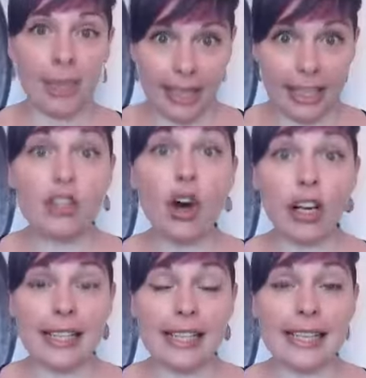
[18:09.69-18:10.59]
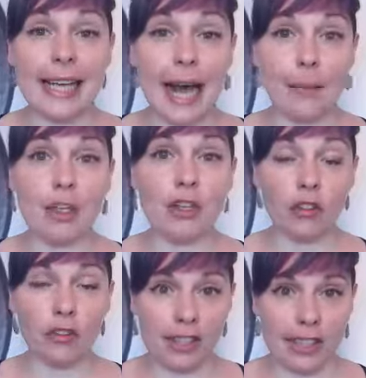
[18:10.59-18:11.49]
It honestly happened
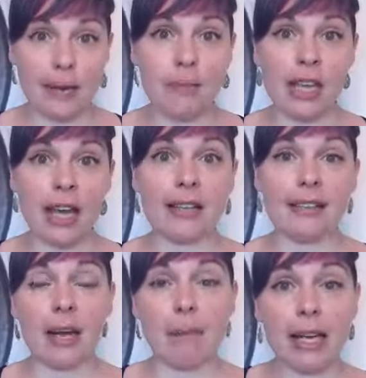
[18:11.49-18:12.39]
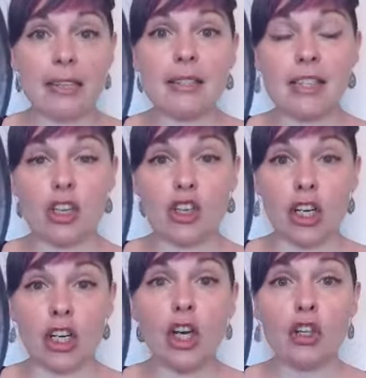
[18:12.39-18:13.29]
on the same day that I made the
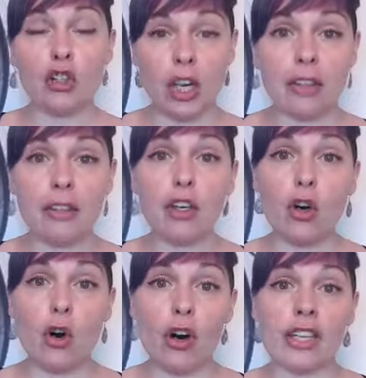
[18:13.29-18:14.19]
decision to cut the cord.